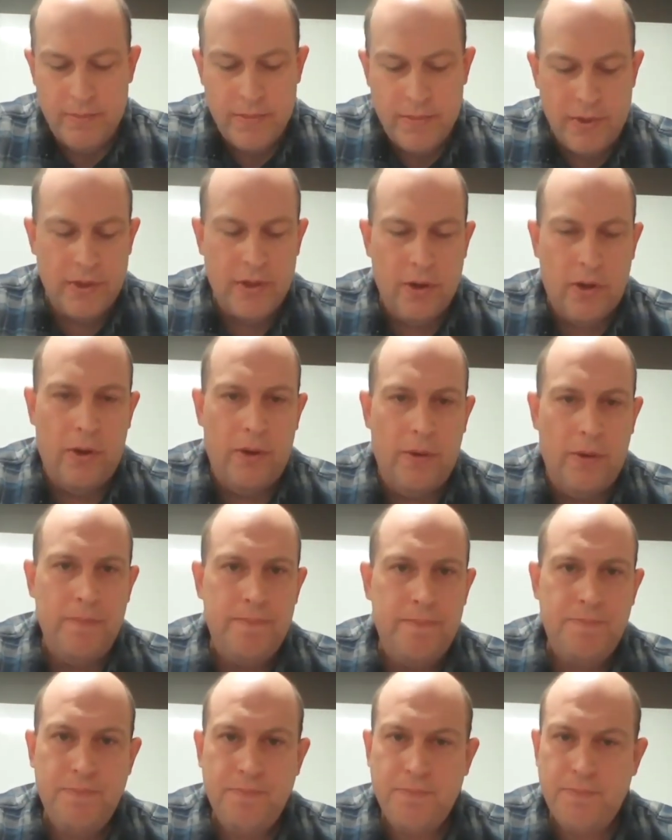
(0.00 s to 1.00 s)
So
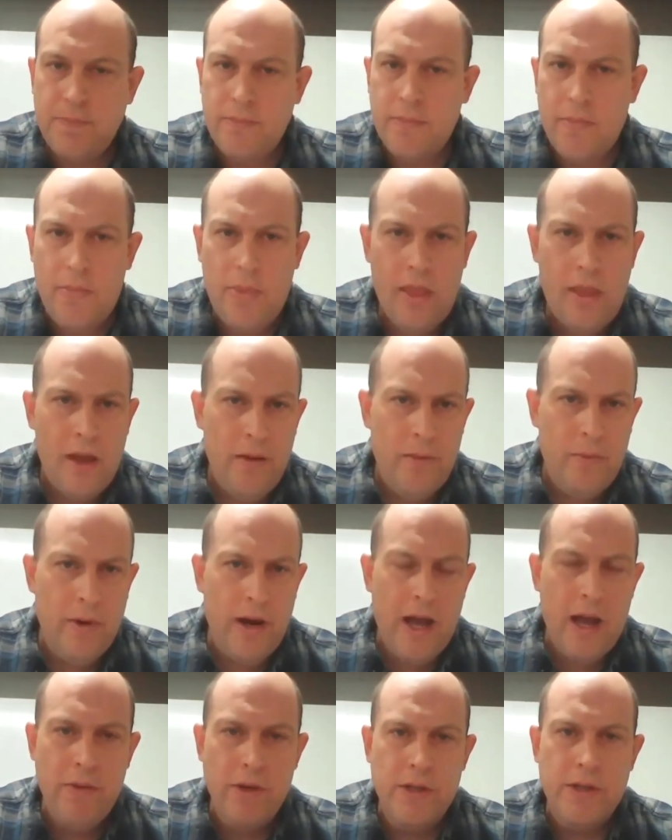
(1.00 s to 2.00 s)
when
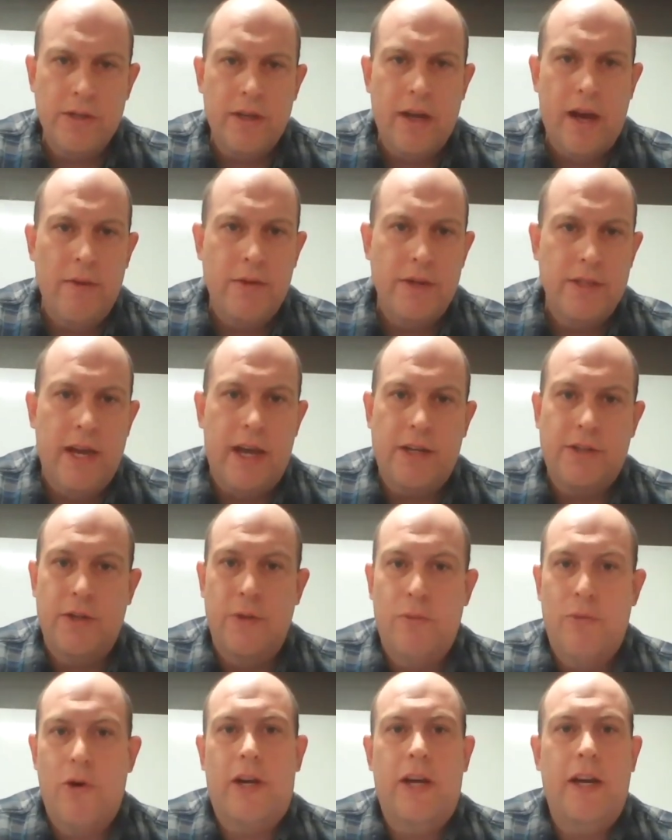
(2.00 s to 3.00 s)
I was actually
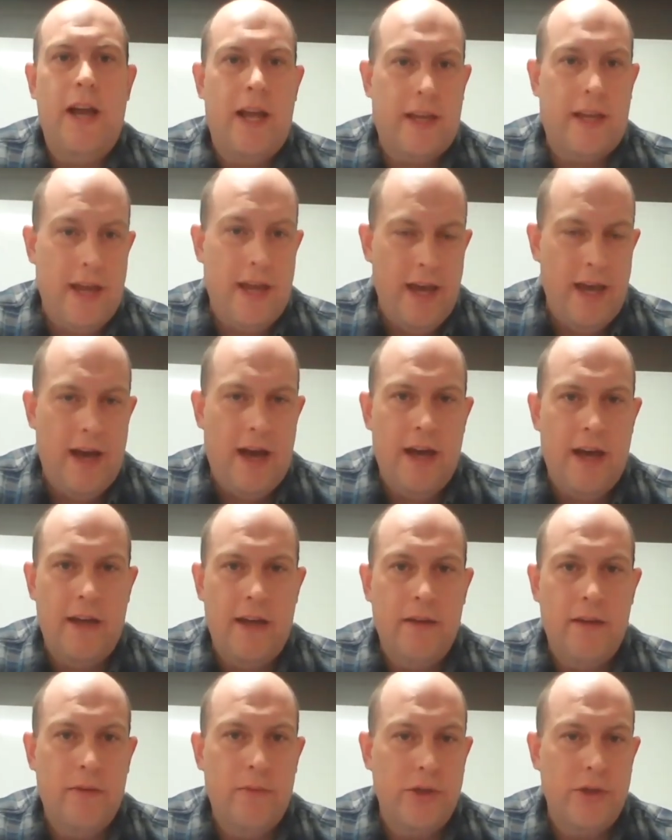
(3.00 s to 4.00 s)
working at
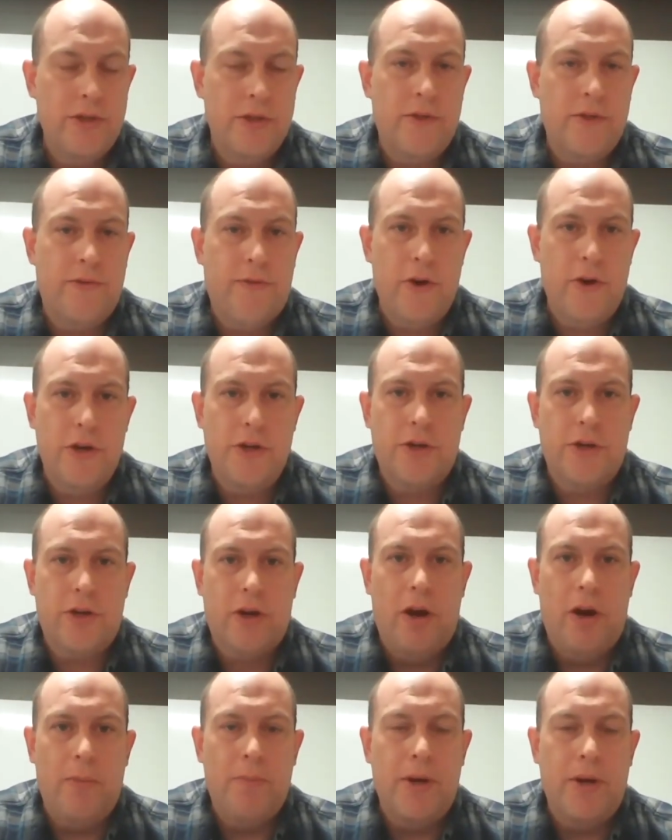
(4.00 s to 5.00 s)
KI, which is a furniture
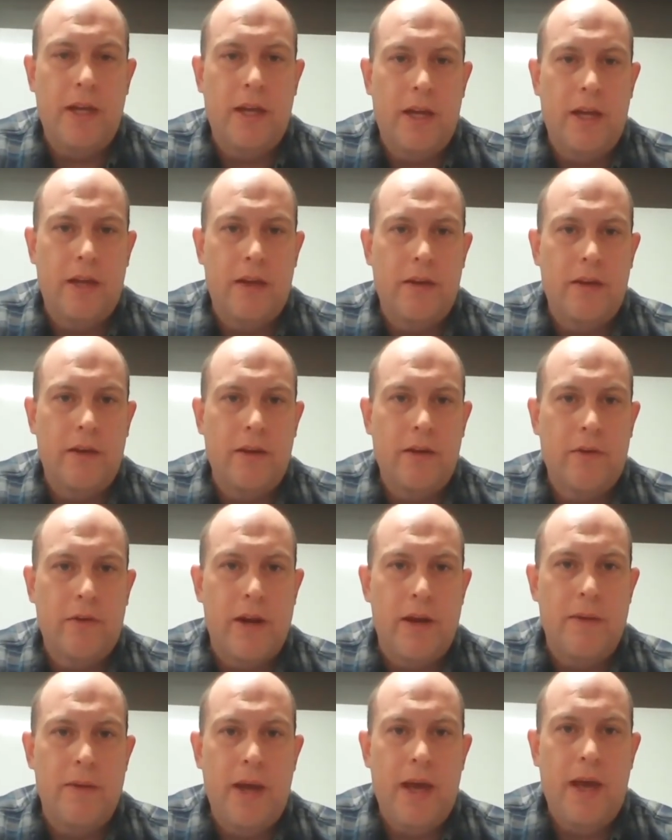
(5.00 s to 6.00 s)
company in
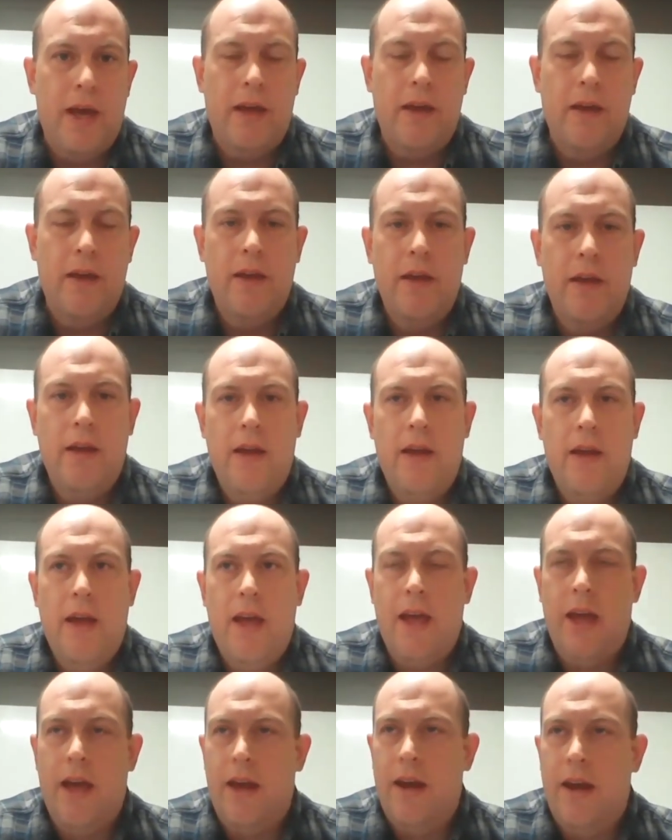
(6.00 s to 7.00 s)
Green Bay,
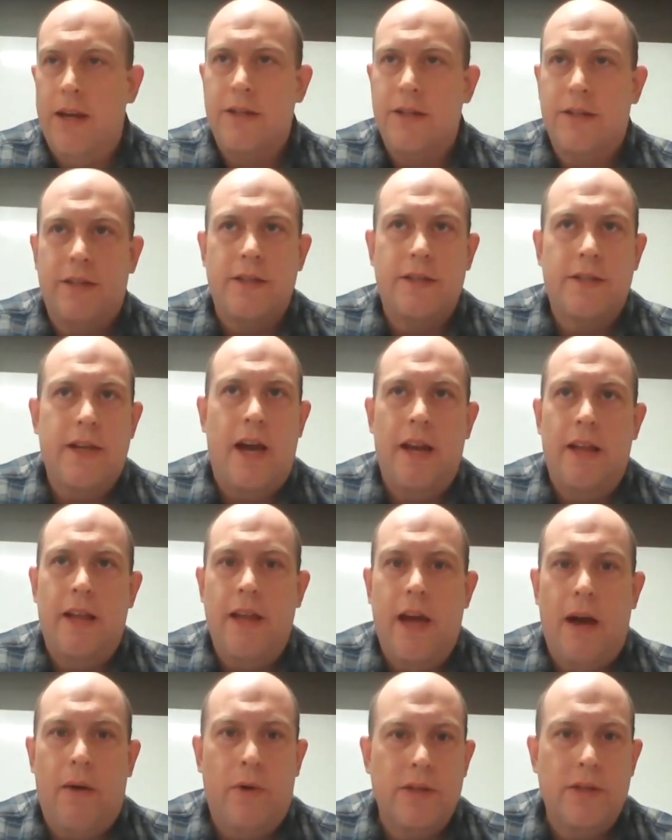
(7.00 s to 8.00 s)
and I just decided
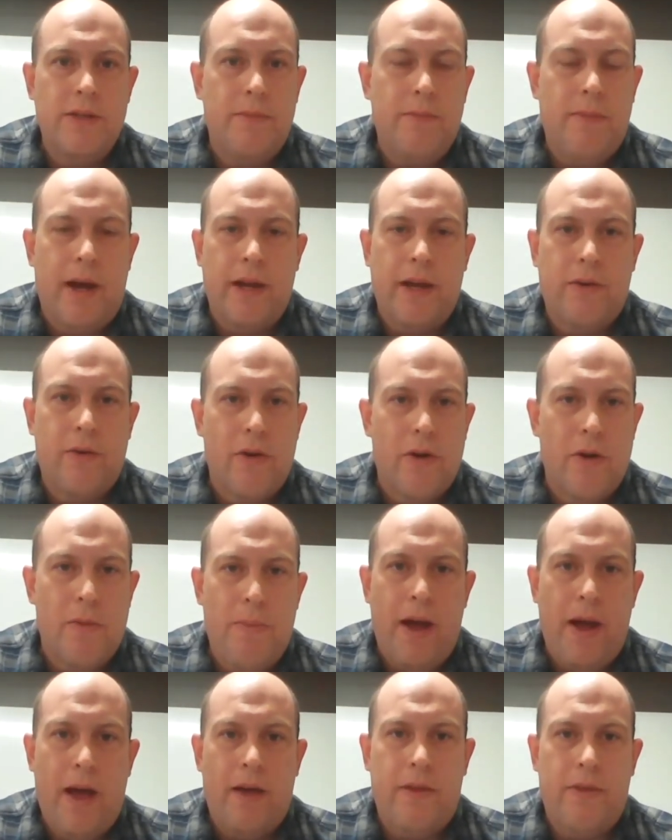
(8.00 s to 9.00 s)
that wasn't my career
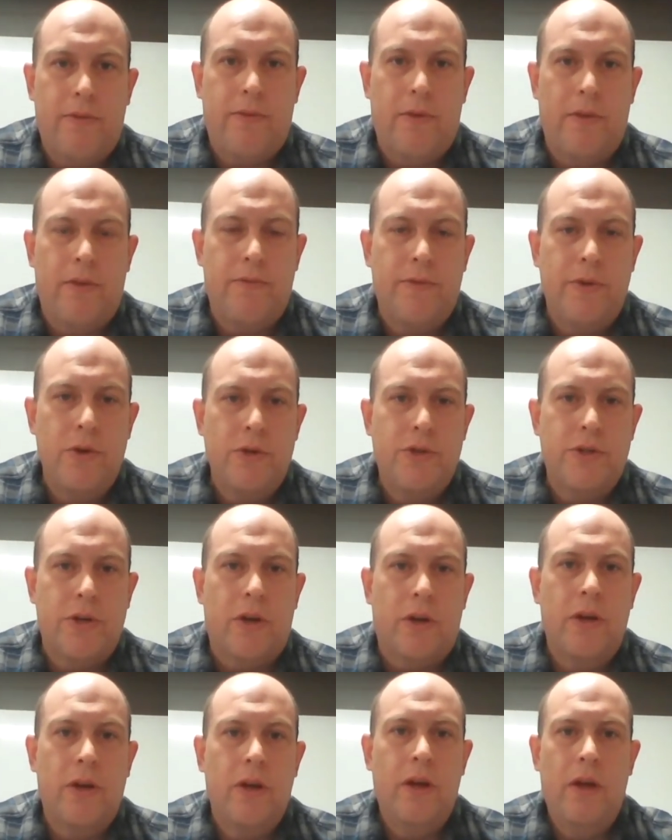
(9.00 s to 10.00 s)
path for the
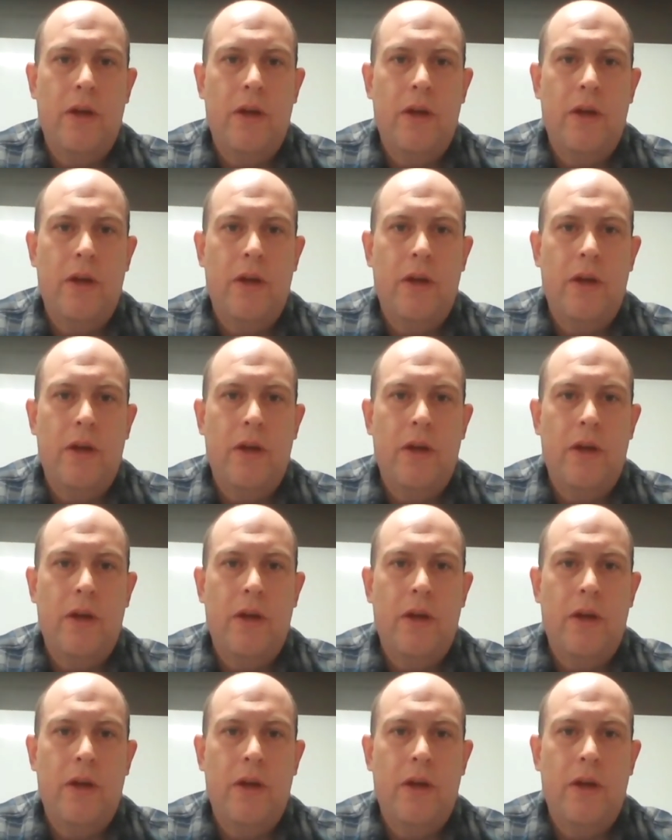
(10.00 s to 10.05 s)
future.